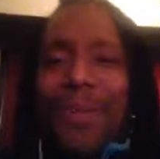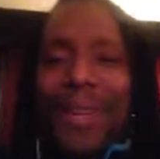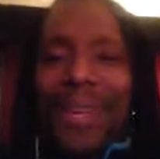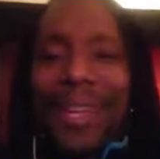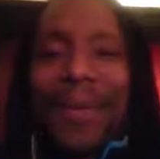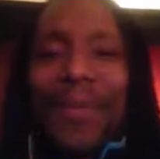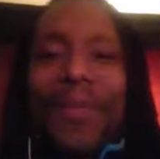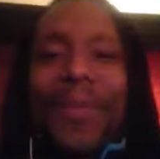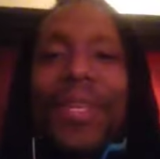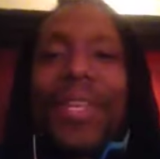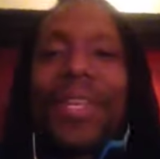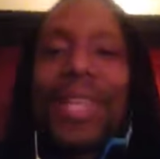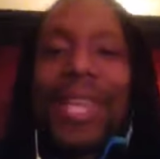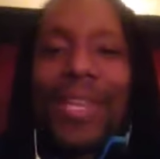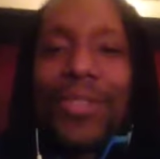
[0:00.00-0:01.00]

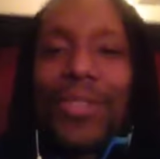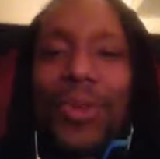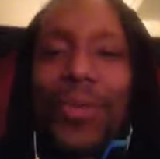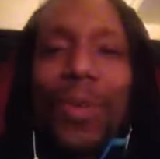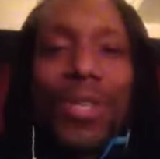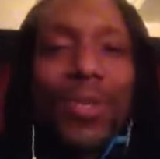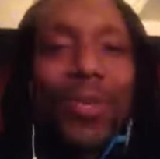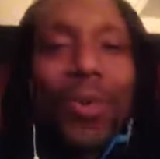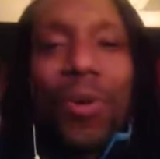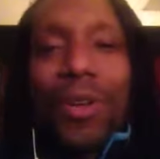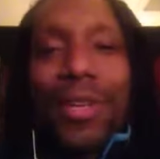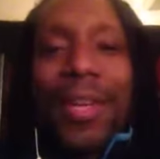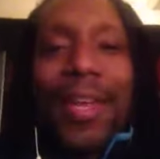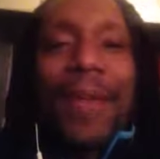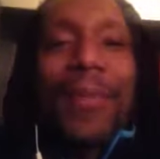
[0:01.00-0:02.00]
man. Thank you so much,
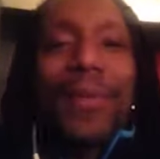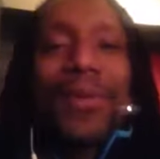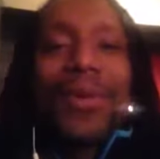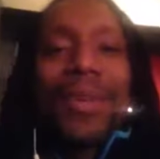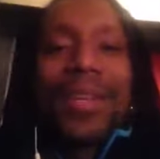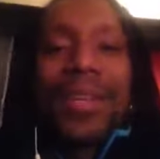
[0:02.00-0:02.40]
Warren Campbell.